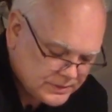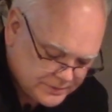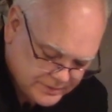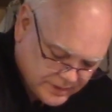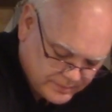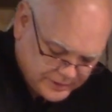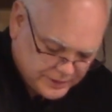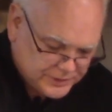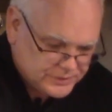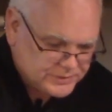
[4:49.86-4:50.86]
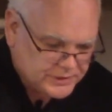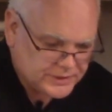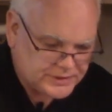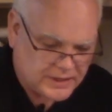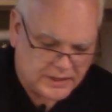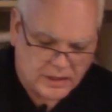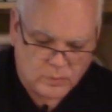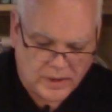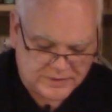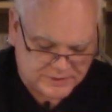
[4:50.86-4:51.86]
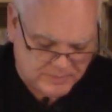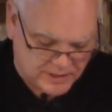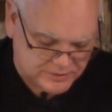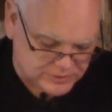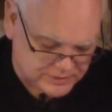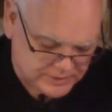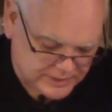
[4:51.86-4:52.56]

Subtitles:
So now what I'm going to do is I'm going to take a wet sponge